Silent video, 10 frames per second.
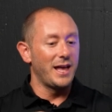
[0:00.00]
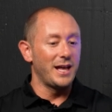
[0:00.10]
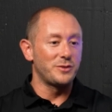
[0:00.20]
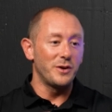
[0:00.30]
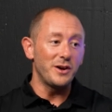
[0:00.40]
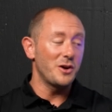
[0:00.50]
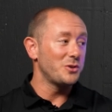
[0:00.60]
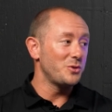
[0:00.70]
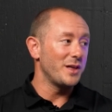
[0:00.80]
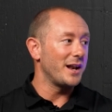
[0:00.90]
It's very hard to
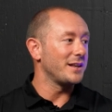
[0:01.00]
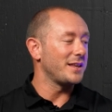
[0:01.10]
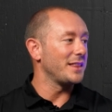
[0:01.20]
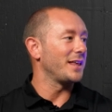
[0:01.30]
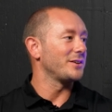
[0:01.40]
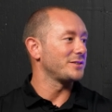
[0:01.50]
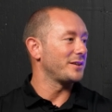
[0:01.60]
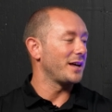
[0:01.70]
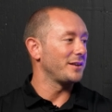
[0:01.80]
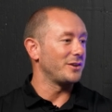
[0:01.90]
do that on a
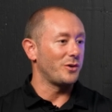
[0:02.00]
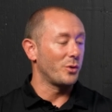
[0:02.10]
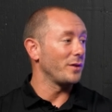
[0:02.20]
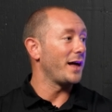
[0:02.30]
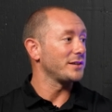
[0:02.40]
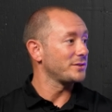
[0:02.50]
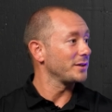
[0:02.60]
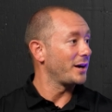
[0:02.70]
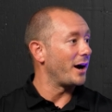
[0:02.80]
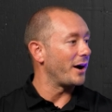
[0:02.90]
$10,000, or less car.